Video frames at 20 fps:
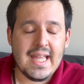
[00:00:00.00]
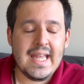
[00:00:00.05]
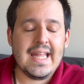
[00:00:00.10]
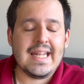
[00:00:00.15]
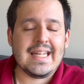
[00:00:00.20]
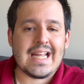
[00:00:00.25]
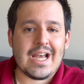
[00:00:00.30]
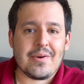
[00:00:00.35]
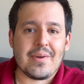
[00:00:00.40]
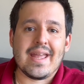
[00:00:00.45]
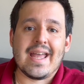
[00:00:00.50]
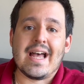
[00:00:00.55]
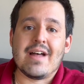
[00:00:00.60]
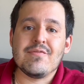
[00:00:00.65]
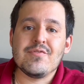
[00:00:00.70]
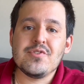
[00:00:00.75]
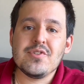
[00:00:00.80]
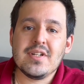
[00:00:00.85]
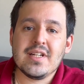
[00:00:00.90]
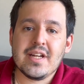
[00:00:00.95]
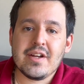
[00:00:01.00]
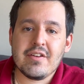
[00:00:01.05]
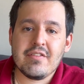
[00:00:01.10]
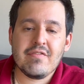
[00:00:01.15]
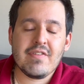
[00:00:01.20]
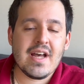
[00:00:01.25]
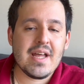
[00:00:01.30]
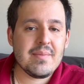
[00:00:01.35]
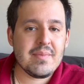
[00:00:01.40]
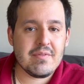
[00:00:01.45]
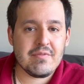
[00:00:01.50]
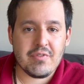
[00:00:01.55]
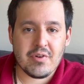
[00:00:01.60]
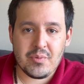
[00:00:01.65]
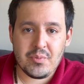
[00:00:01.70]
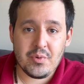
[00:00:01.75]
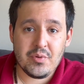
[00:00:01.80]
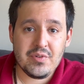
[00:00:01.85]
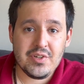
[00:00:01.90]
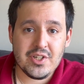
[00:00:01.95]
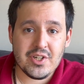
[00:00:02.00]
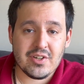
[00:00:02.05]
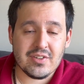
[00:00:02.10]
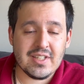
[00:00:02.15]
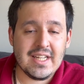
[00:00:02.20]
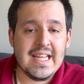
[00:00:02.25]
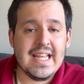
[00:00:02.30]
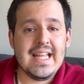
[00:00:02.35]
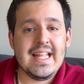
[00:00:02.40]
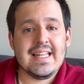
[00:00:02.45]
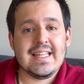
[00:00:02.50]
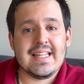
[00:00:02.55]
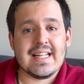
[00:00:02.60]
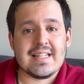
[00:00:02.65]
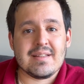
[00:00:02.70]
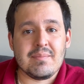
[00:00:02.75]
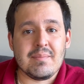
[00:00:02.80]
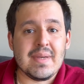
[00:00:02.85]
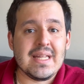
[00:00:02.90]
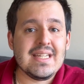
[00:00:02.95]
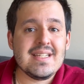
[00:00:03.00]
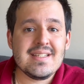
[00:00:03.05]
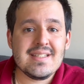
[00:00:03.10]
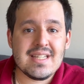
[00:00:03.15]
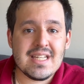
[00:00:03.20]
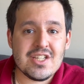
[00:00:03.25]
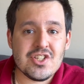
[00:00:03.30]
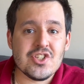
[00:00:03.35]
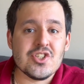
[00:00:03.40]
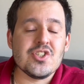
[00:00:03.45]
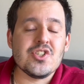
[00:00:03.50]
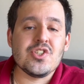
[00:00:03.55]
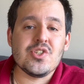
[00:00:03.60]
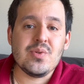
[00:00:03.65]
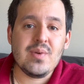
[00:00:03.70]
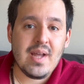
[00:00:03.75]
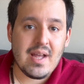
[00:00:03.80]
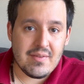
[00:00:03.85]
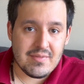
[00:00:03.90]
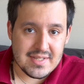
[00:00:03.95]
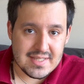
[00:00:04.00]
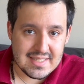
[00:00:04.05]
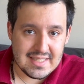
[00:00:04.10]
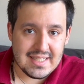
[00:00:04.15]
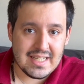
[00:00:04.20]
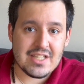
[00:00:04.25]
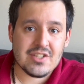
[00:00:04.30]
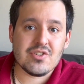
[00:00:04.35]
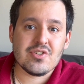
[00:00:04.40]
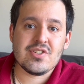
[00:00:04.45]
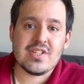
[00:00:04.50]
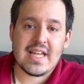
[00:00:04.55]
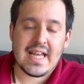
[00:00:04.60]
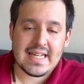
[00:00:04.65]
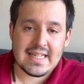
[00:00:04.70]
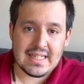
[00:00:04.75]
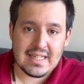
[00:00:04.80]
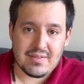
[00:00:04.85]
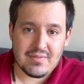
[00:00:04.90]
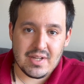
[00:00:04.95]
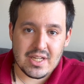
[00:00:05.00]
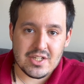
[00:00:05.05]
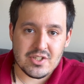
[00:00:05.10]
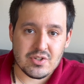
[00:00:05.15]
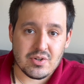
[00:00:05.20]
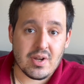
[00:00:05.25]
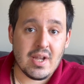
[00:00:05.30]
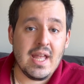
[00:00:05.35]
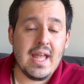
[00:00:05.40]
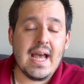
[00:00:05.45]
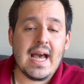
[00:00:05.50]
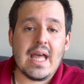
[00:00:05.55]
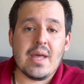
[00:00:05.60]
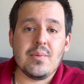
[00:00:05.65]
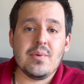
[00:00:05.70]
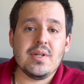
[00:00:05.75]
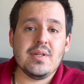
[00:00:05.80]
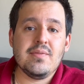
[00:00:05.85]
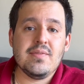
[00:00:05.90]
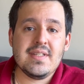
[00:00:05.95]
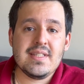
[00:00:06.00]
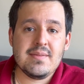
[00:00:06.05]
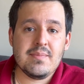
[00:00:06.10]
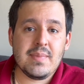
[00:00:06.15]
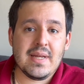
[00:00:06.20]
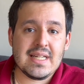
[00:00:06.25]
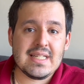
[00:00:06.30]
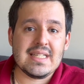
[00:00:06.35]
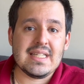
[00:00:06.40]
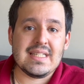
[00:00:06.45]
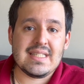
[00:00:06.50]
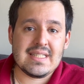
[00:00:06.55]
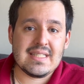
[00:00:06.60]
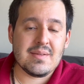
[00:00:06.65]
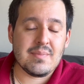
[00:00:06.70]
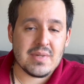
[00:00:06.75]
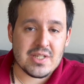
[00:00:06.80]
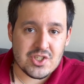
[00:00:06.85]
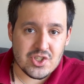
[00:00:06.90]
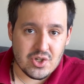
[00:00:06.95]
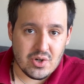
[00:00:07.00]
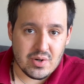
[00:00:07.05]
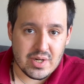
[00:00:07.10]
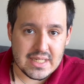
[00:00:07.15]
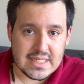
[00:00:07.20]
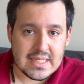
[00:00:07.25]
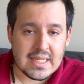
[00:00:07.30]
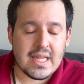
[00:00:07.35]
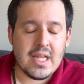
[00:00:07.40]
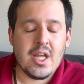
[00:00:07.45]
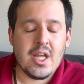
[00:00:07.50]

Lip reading: Now, I have to clarify before moving on that many stations do have escalators and elevator. I would even bet it's the majority.